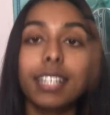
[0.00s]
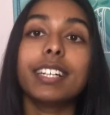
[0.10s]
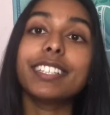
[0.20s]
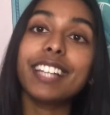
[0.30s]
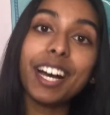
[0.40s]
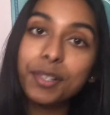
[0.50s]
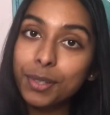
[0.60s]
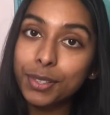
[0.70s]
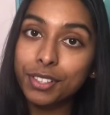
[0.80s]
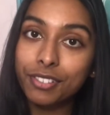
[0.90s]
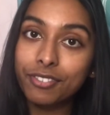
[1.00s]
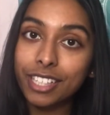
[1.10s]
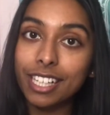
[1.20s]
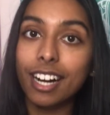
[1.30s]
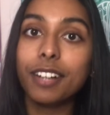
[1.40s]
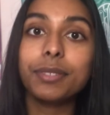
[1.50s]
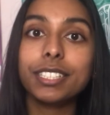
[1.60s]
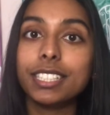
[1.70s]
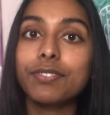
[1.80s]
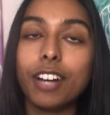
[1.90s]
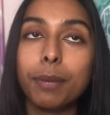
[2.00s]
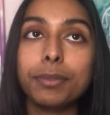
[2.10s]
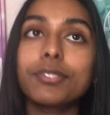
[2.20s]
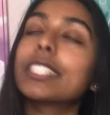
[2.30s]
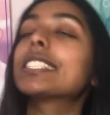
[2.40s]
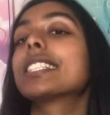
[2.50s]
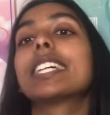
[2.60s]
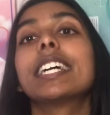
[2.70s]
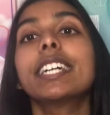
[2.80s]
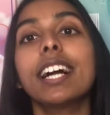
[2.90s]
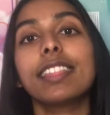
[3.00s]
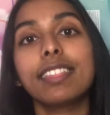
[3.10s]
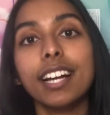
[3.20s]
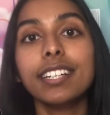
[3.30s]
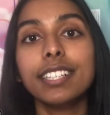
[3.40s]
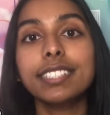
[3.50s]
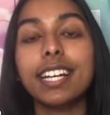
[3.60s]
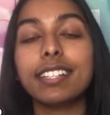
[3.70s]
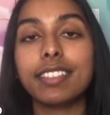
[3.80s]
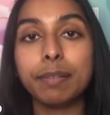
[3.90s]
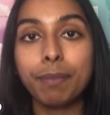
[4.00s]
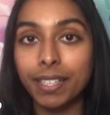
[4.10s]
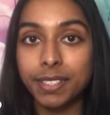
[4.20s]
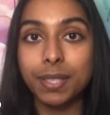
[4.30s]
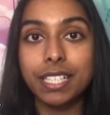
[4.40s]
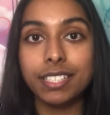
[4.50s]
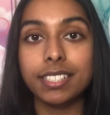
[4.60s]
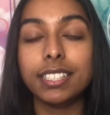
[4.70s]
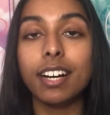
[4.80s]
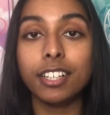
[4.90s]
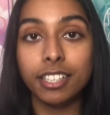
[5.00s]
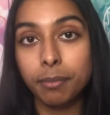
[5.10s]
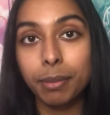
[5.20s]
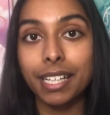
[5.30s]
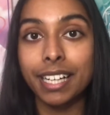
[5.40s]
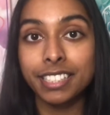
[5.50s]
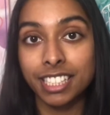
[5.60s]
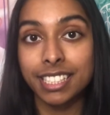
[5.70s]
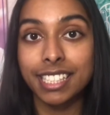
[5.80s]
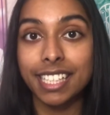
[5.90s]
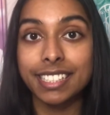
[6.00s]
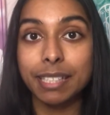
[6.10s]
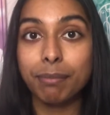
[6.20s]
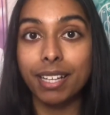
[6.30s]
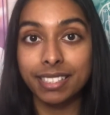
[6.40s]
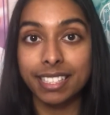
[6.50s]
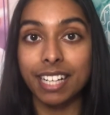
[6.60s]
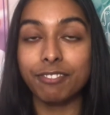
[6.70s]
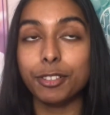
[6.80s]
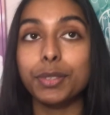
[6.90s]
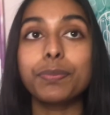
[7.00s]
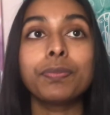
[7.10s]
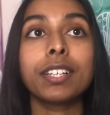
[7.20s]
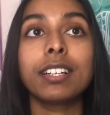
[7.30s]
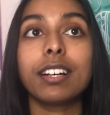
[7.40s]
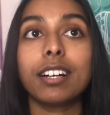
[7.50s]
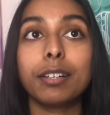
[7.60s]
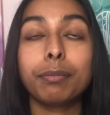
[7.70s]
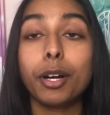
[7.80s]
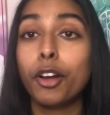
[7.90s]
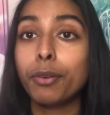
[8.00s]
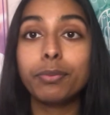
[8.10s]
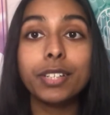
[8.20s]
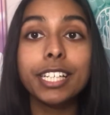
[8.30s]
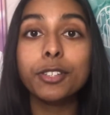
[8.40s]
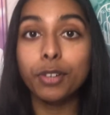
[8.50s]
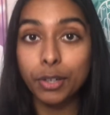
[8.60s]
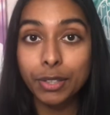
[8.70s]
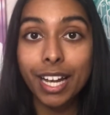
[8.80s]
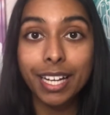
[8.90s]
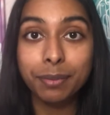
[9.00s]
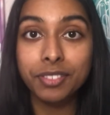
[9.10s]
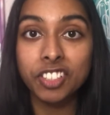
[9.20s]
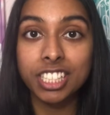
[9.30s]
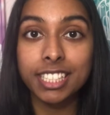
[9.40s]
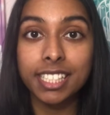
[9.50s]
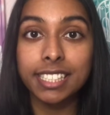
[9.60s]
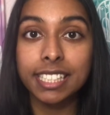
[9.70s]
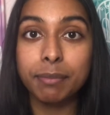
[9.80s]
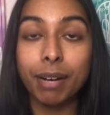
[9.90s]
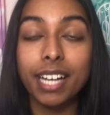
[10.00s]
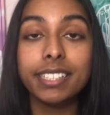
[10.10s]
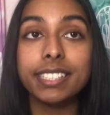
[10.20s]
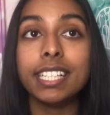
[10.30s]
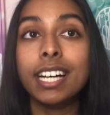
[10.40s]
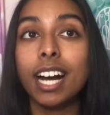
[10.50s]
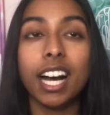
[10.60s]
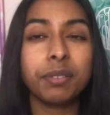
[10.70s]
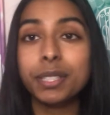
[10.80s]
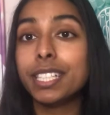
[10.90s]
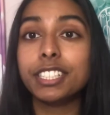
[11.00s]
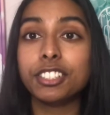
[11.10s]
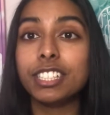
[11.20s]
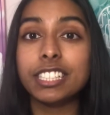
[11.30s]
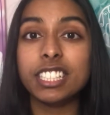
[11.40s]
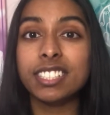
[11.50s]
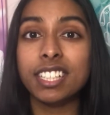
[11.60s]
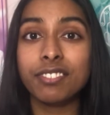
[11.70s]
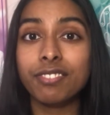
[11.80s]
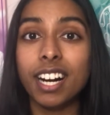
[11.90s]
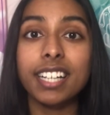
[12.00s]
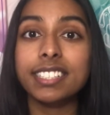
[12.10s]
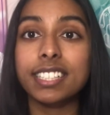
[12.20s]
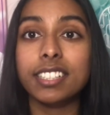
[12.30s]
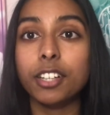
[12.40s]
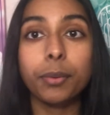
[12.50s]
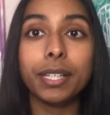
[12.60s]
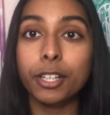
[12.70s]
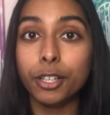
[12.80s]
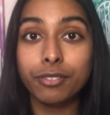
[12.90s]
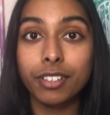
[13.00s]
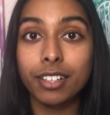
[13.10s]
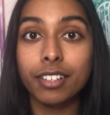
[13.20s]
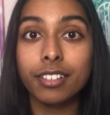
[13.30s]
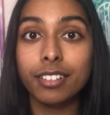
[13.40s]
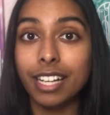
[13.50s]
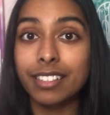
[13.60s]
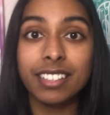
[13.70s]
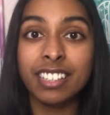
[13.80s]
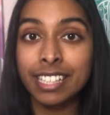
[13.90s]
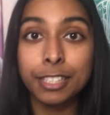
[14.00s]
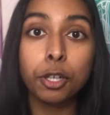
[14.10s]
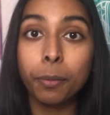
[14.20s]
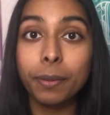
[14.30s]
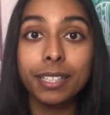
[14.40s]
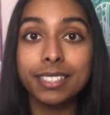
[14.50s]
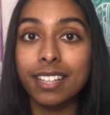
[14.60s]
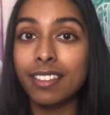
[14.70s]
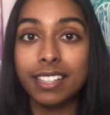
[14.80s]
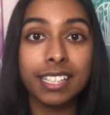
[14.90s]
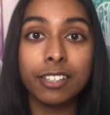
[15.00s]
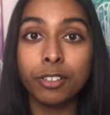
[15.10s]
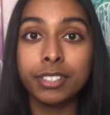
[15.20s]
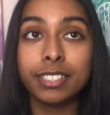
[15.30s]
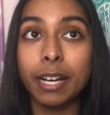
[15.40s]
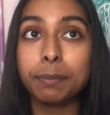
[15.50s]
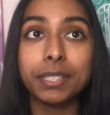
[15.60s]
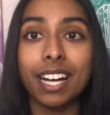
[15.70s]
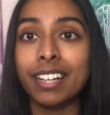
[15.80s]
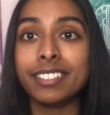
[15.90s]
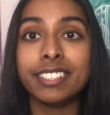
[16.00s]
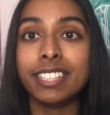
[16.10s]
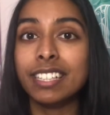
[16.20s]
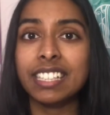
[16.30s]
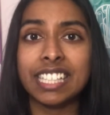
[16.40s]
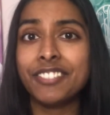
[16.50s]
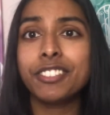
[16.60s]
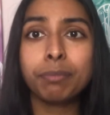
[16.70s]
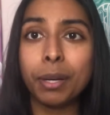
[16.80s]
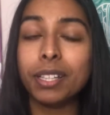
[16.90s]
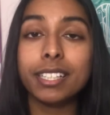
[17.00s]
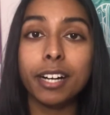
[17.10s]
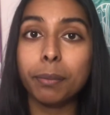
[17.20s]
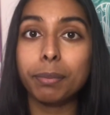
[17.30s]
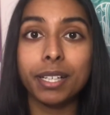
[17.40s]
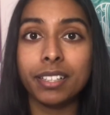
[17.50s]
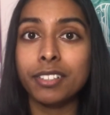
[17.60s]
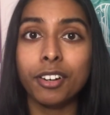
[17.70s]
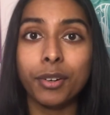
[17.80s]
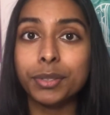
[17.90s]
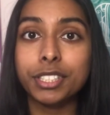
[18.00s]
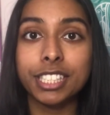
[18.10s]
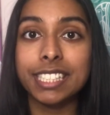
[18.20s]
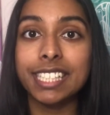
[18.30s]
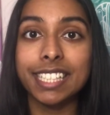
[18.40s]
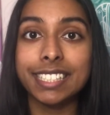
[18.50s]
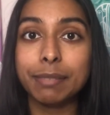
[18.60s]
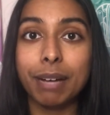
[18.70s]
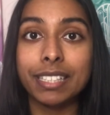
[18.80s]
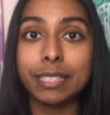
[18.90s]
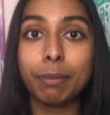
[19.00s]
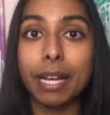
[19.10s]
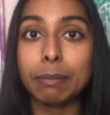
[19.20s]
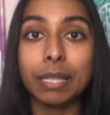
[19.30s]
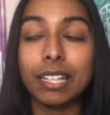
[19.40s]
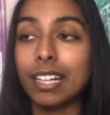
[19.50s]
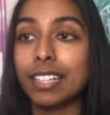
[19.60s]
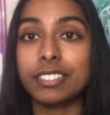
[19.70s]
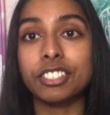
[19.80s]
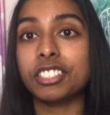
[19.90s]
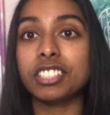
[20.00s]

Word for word: Now onto VR, which is verbal reasoning. Like I said, the maths questions are going to be at GCSE maths level. Um, hopefully you're okay with GCSE maths. I would literally just advise going over like the key topics and the key concepts and even pulling up an old GCSE maths paper and